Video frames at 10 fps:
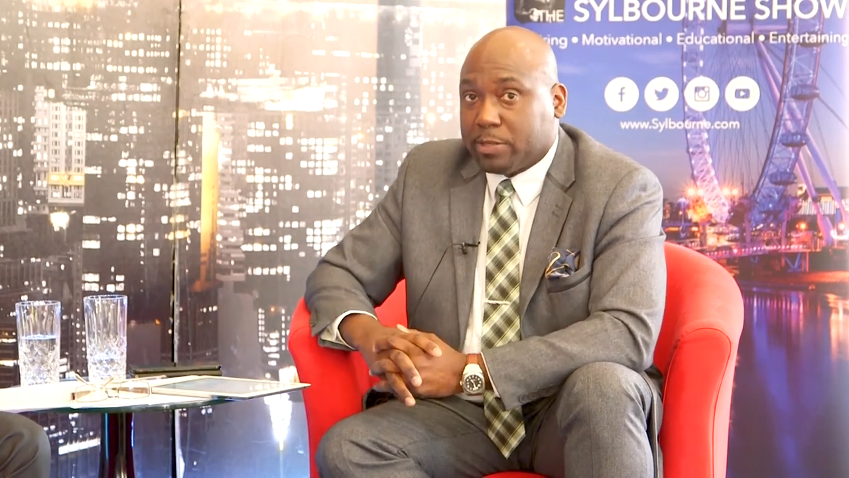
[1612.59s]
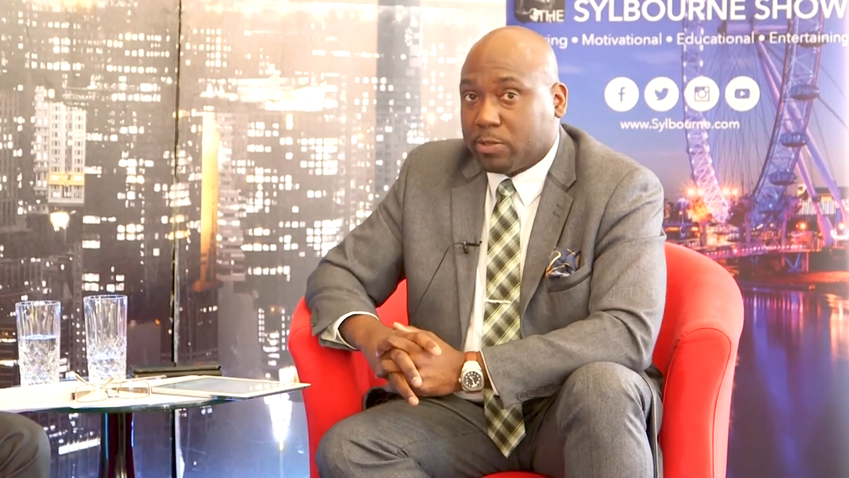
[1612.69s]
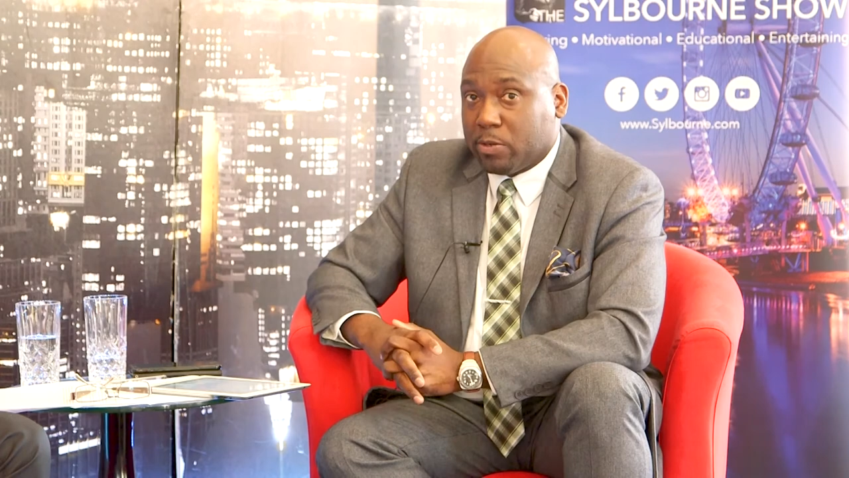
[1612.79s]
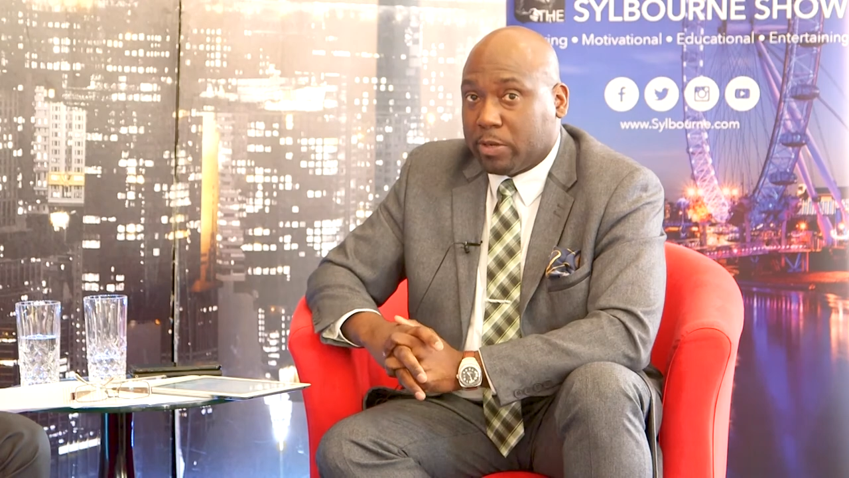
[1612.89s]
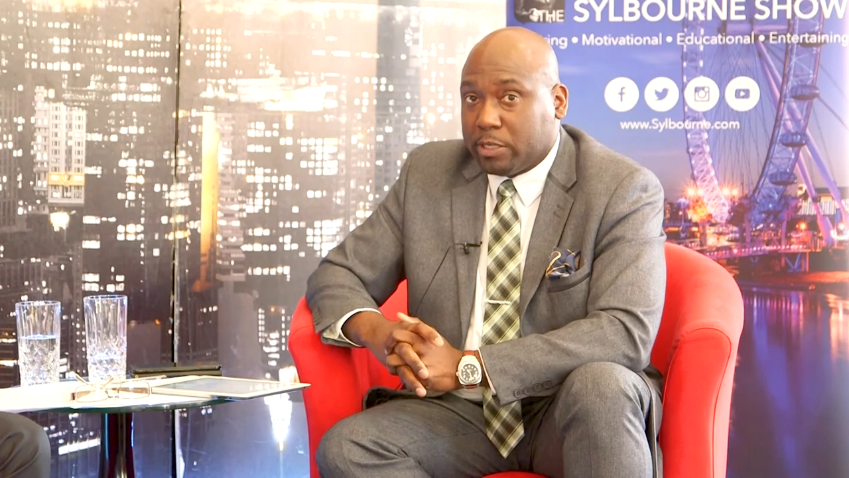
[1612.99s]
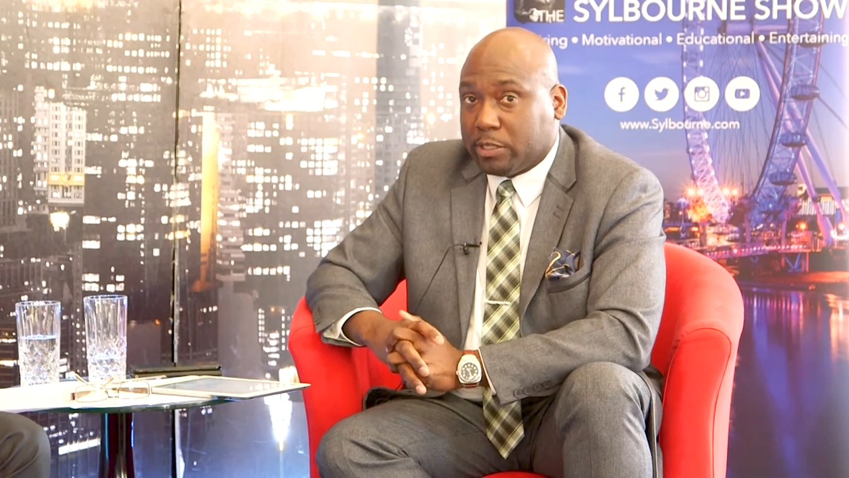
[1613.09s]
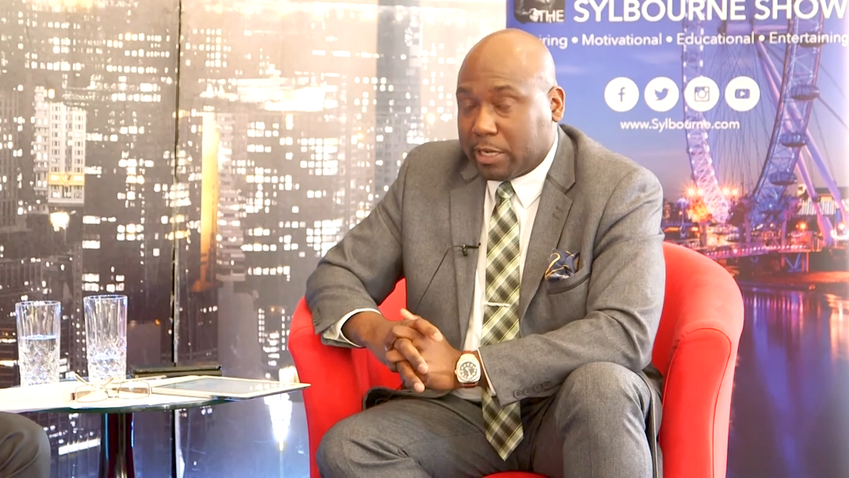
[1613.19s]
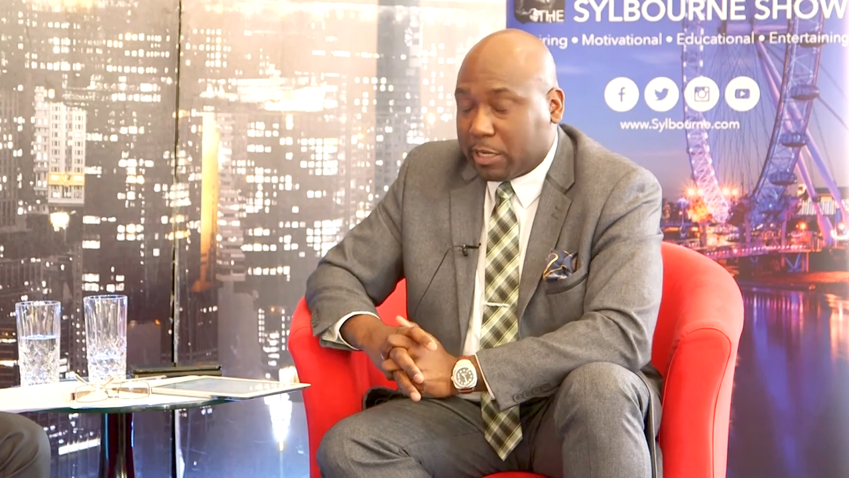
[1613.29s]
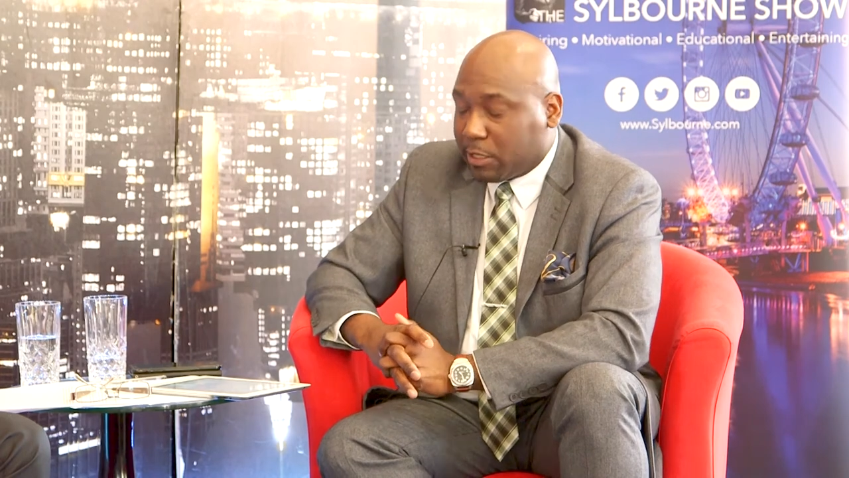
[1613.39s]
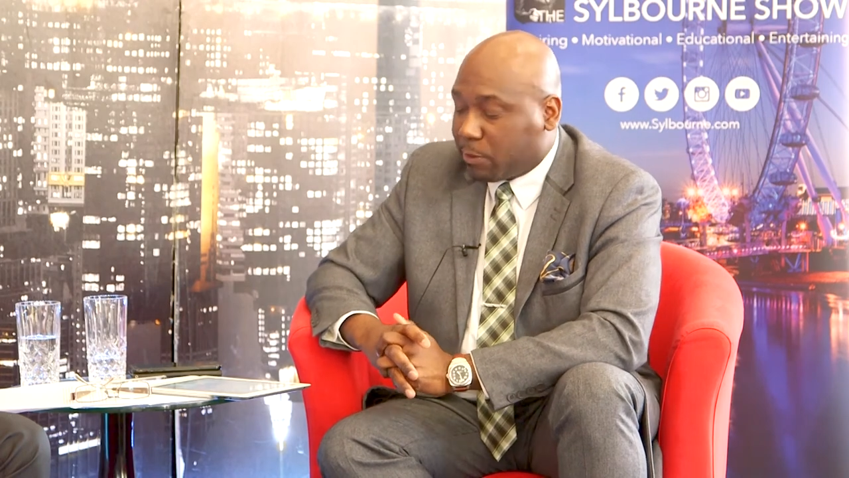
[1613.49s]
so you can
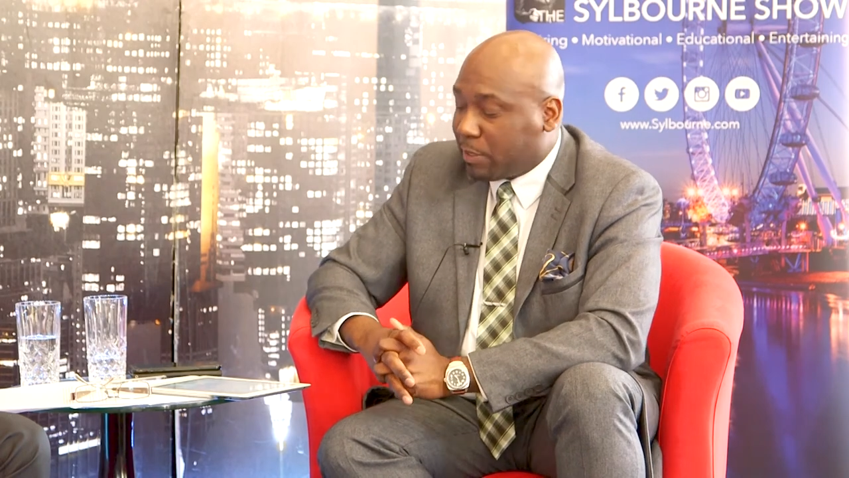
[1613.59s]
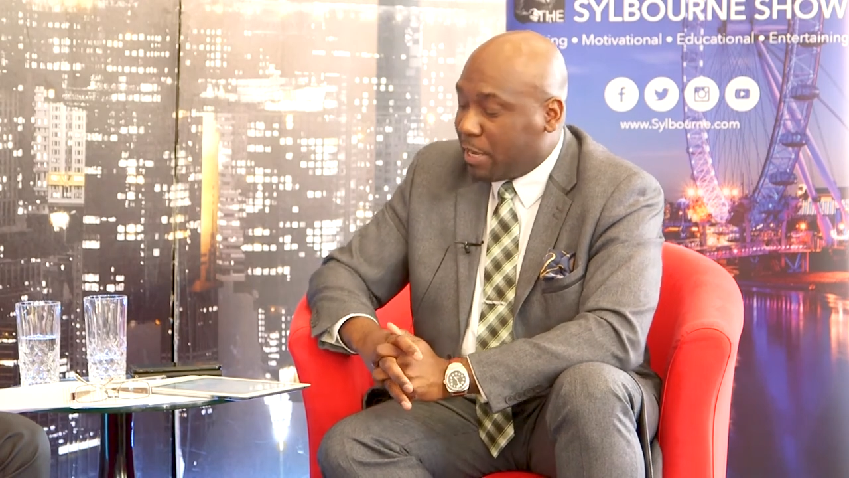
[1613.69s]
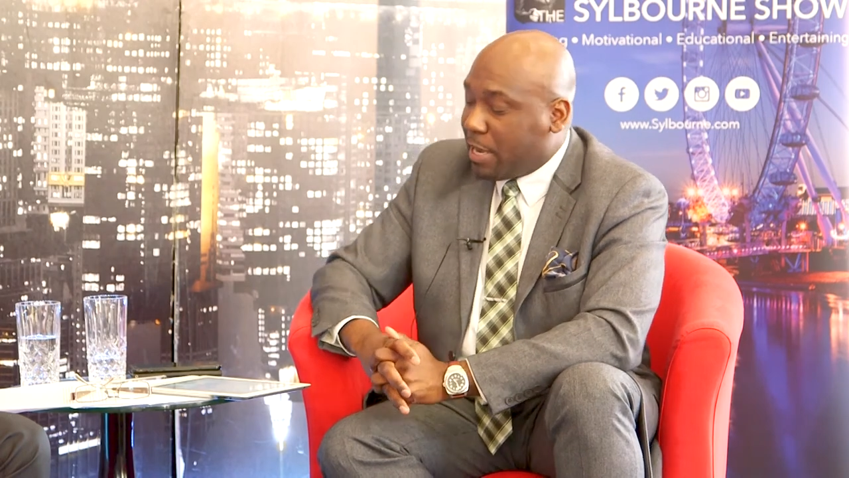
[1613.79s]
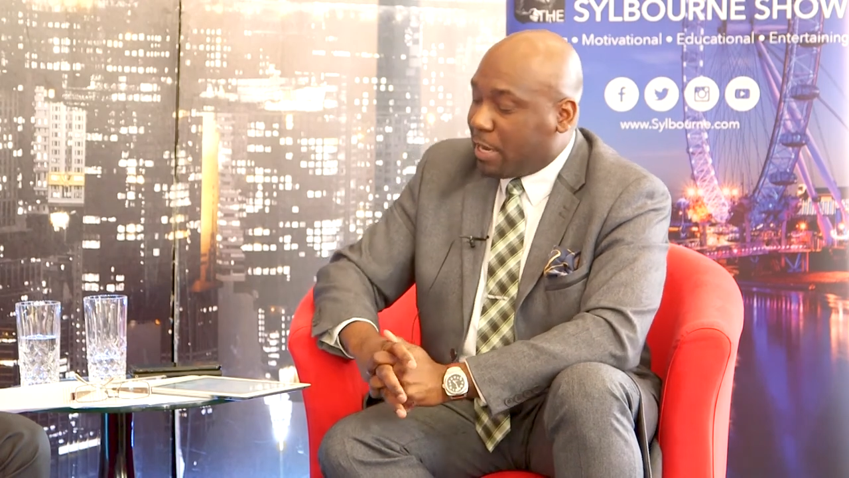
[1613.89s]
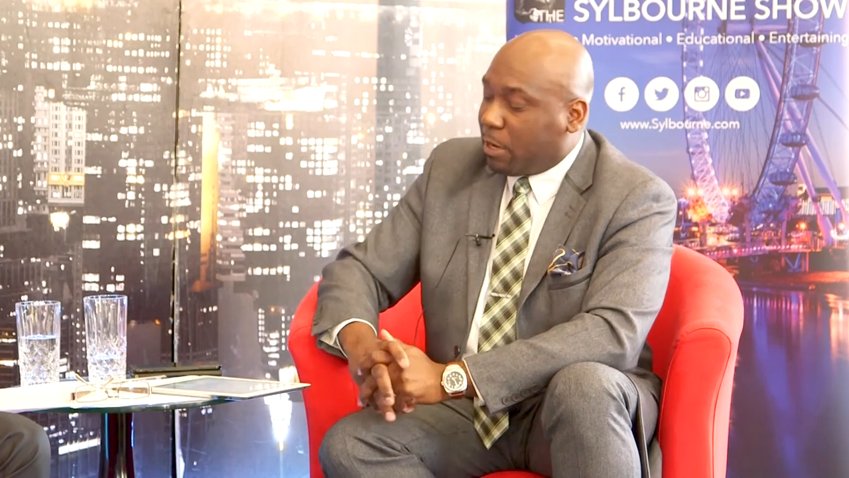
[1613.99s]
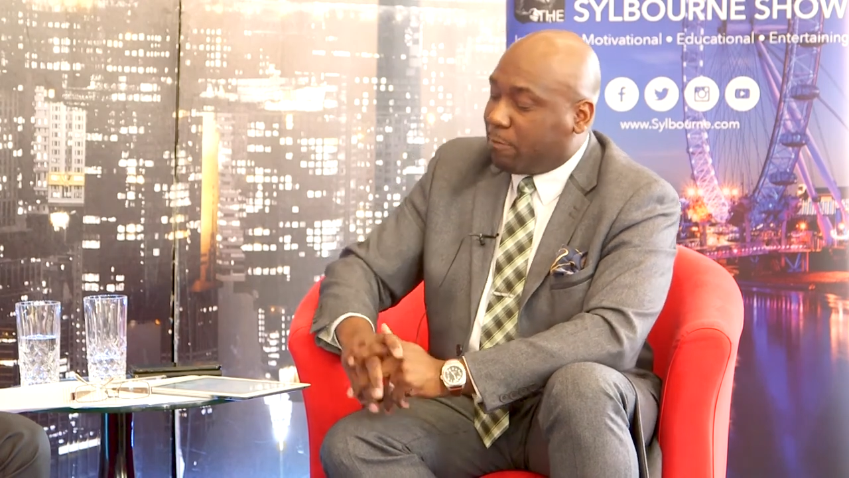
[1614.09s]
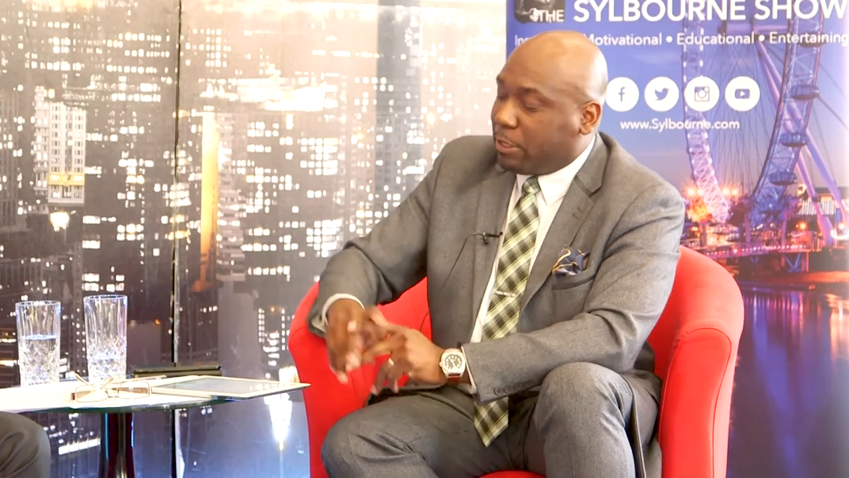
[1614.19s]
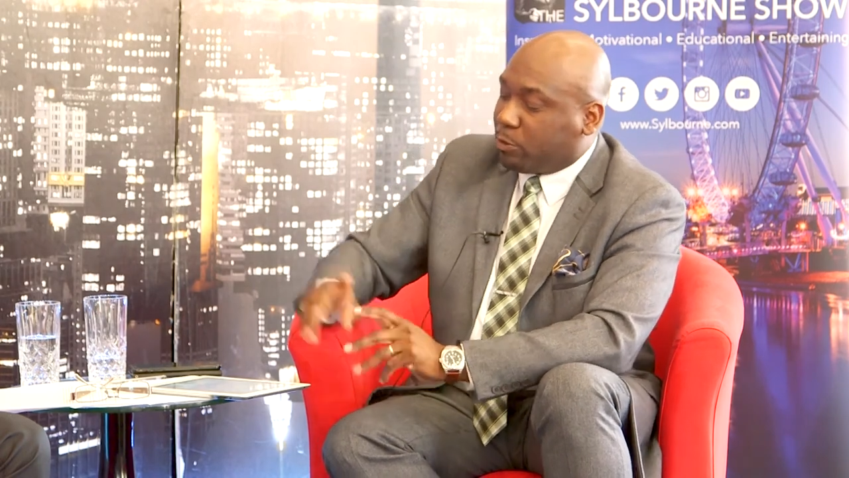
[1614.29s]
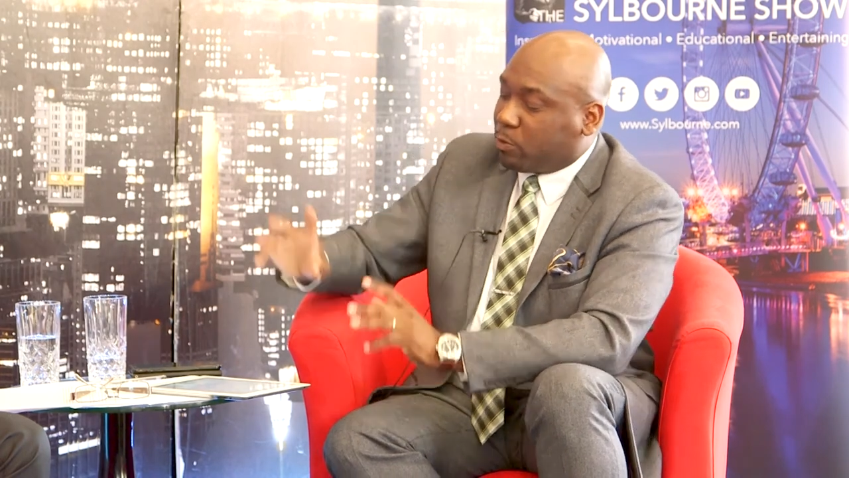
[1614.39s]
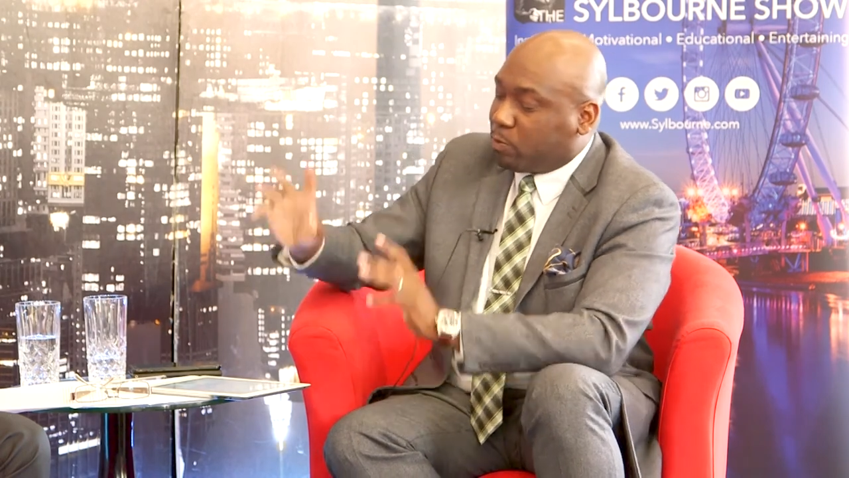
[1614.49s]
check that out. Now,
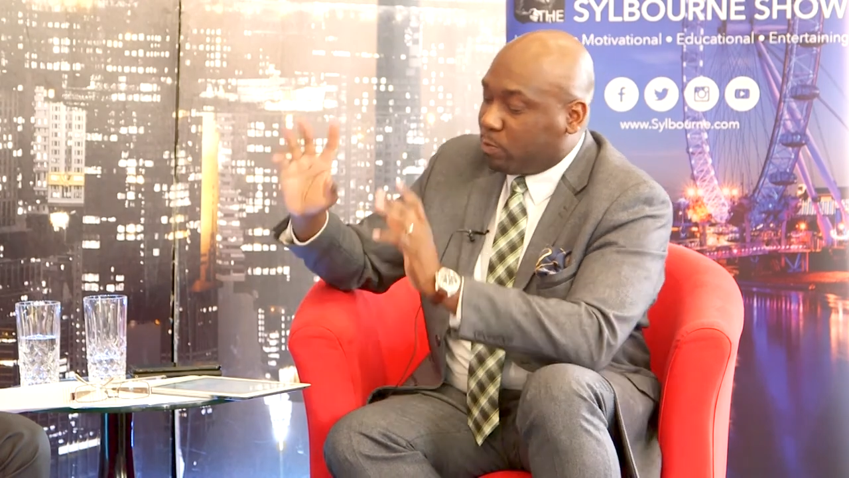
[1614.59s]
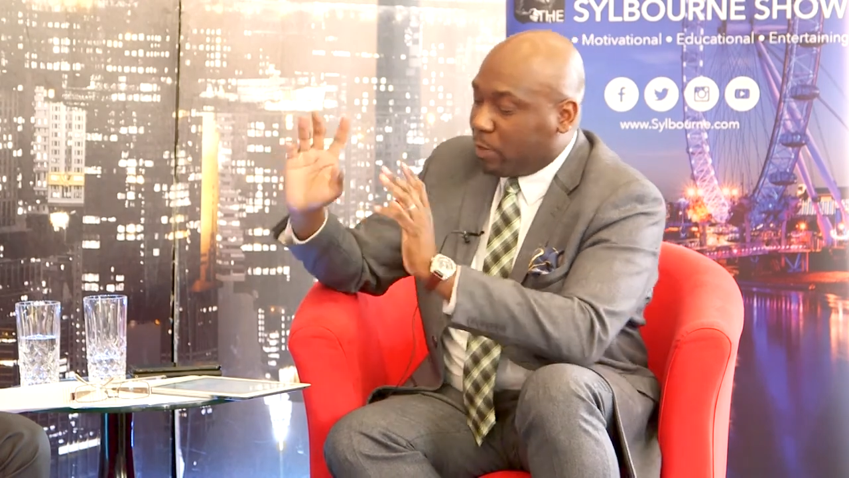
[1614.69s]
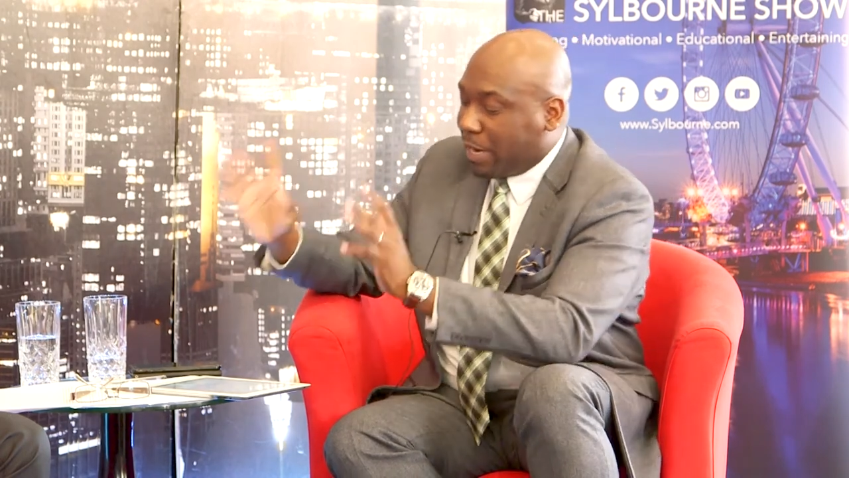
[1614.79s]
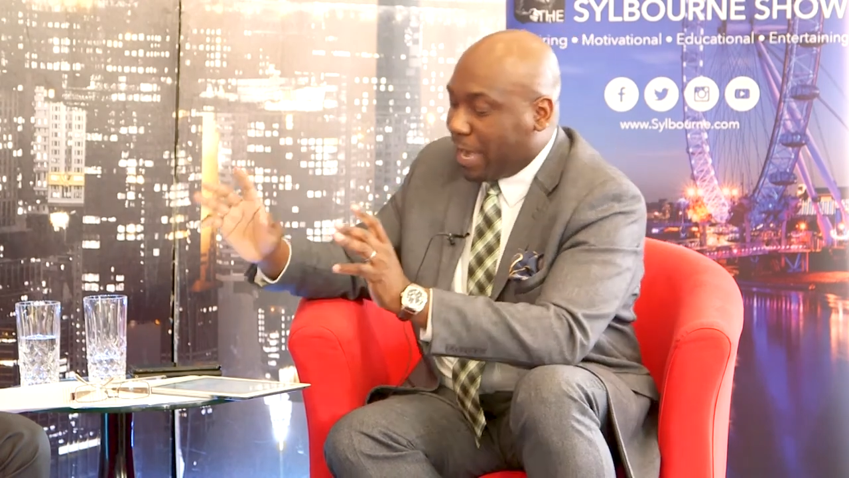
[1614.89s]
Vendryes, one